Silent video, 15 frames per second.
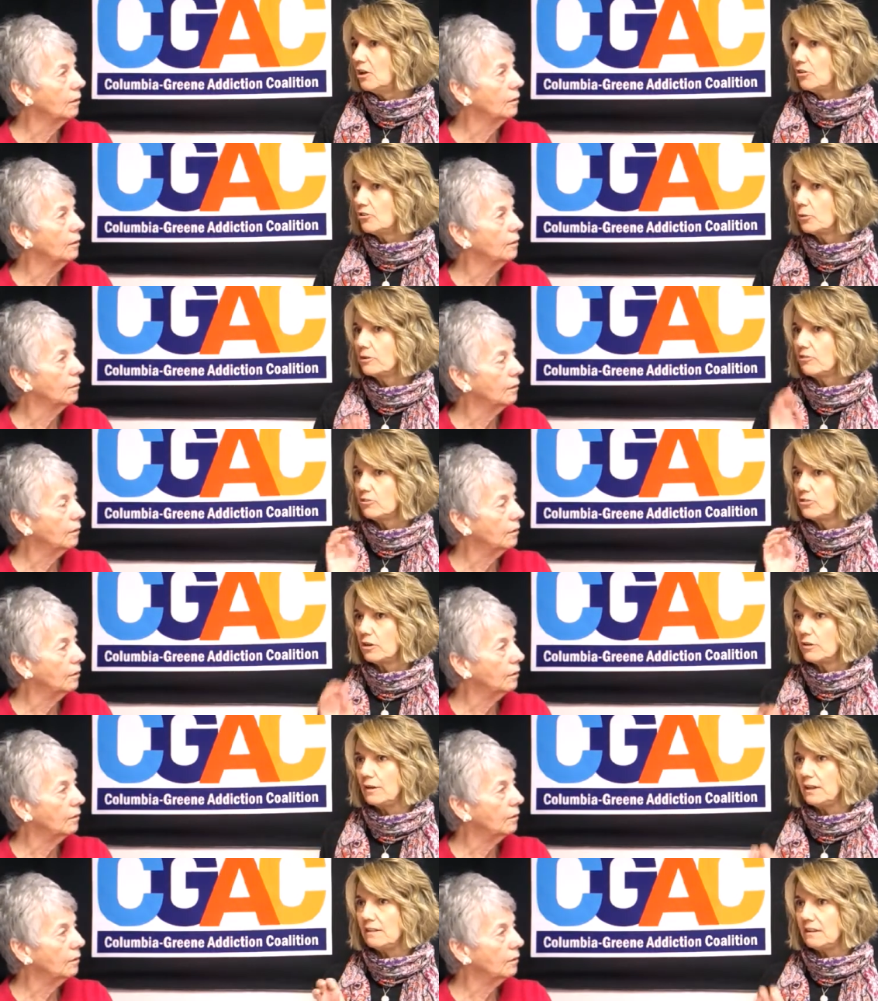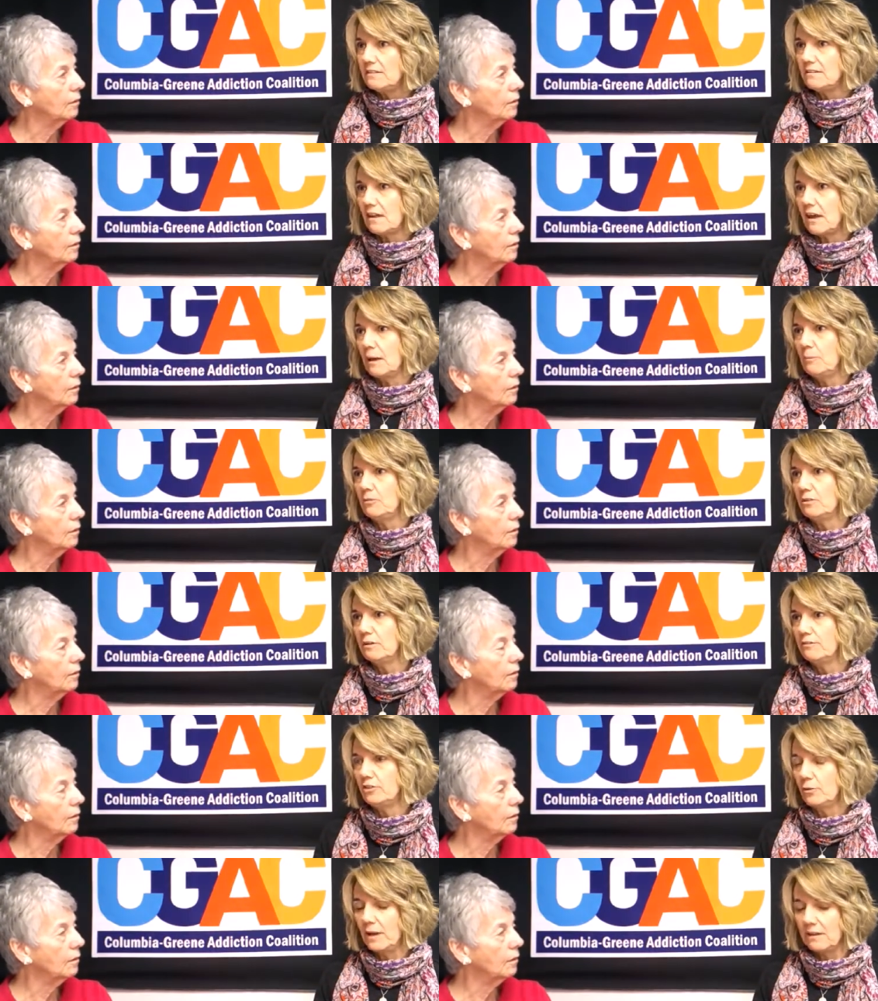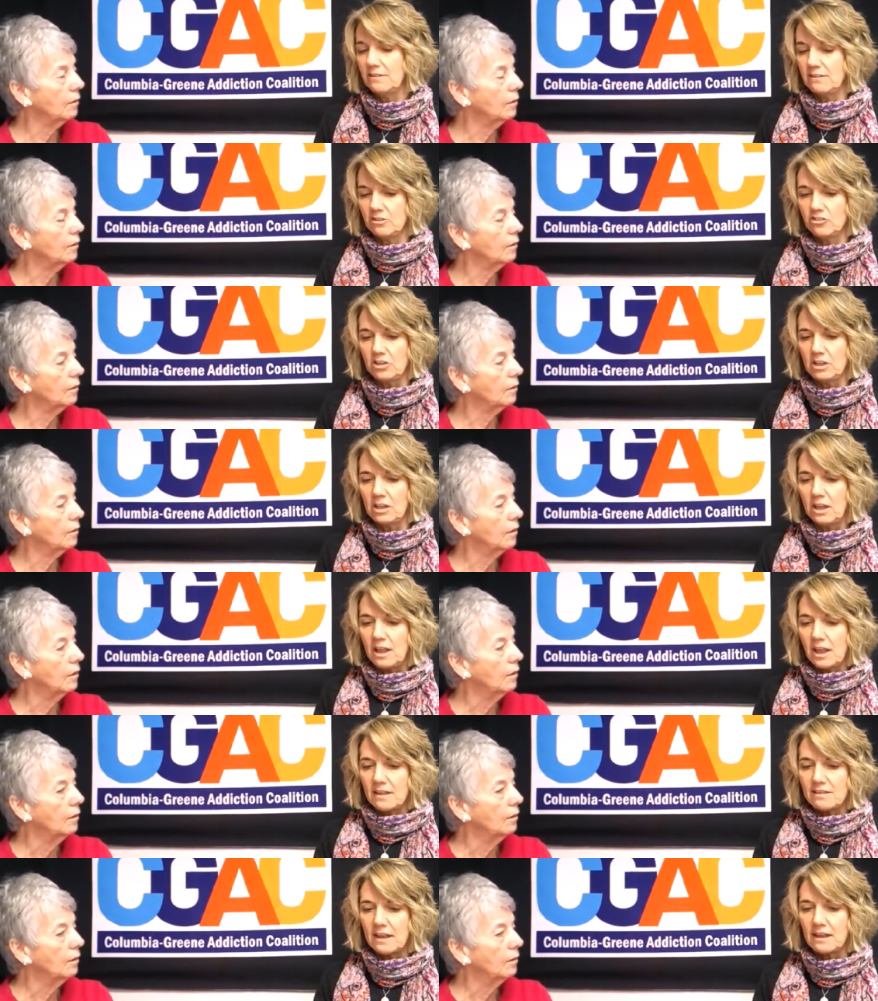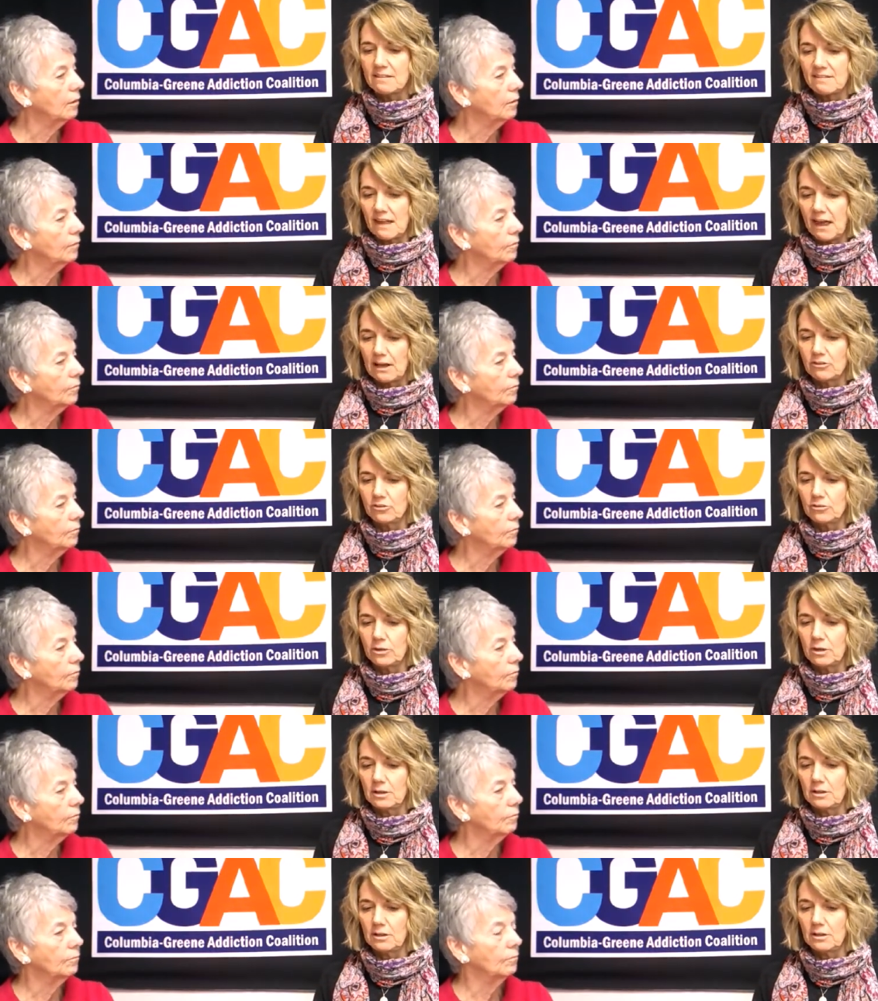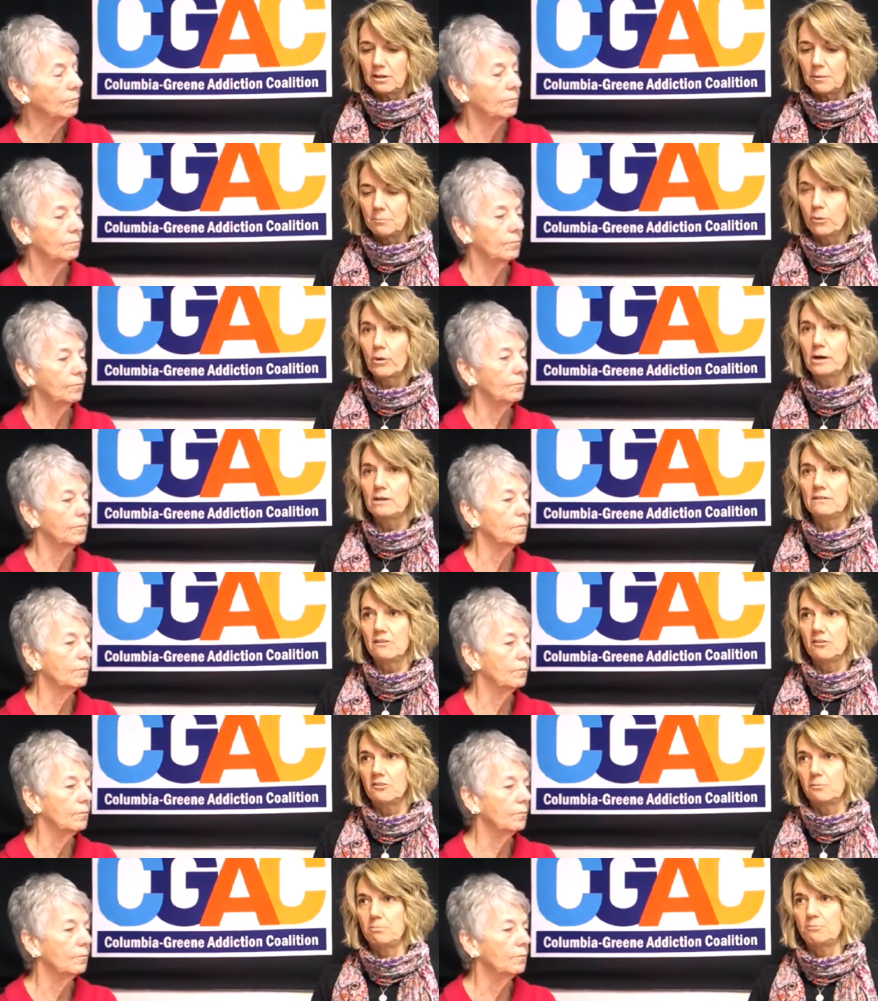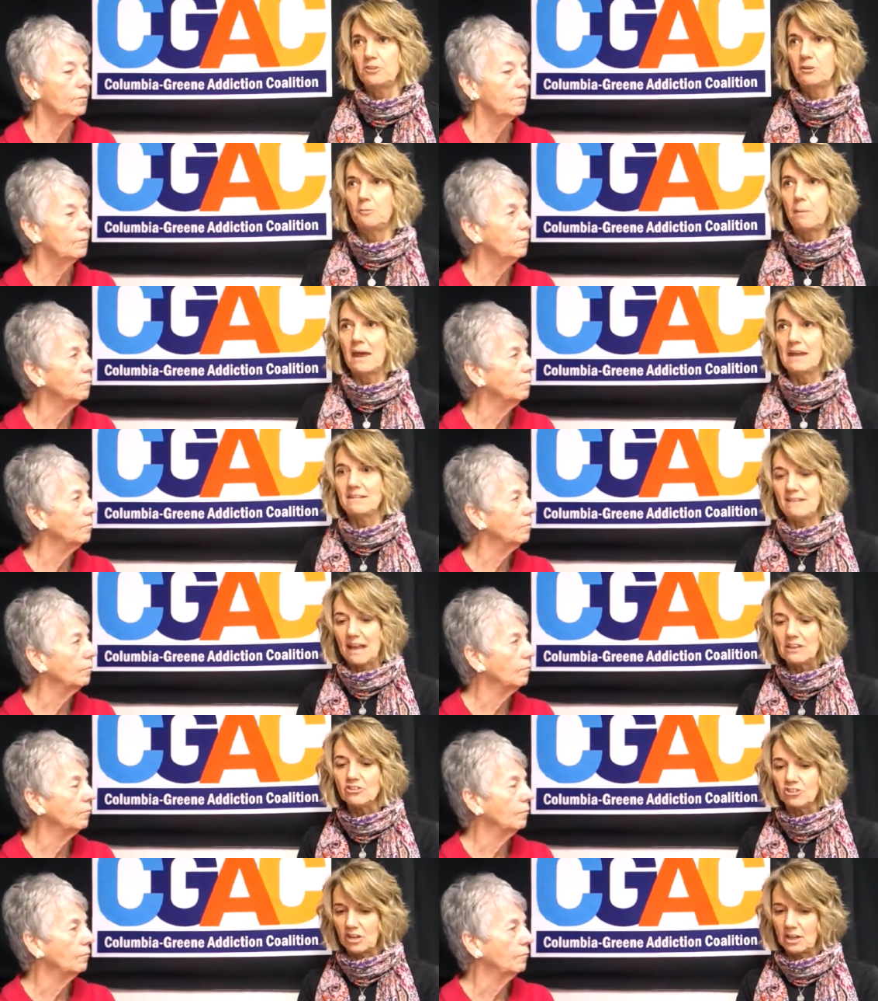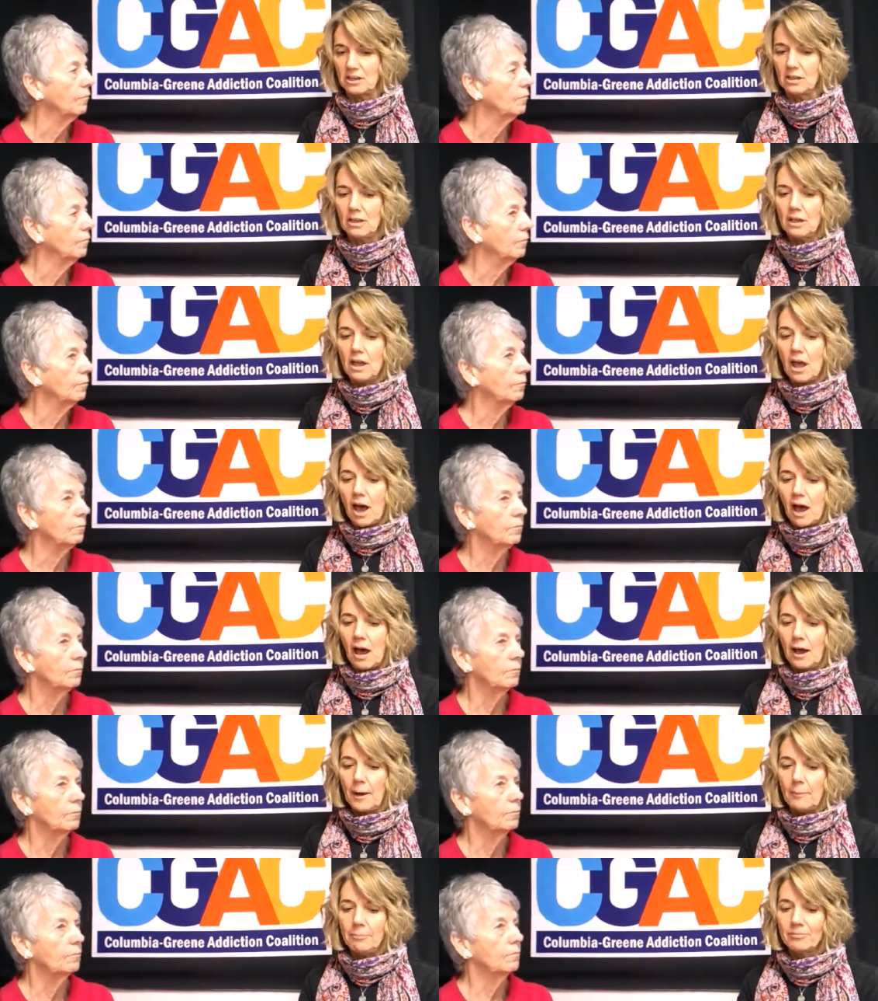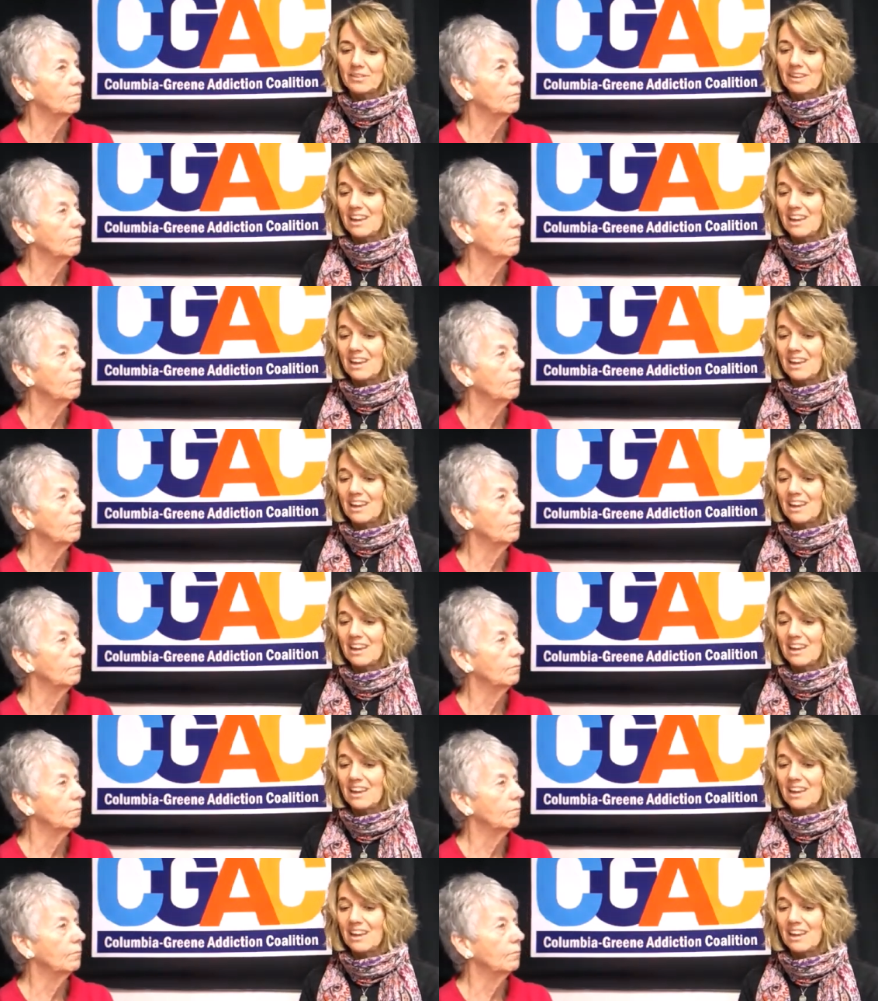Speaker 1: So it's during these times of transition that it's extra important to, to pay attention um,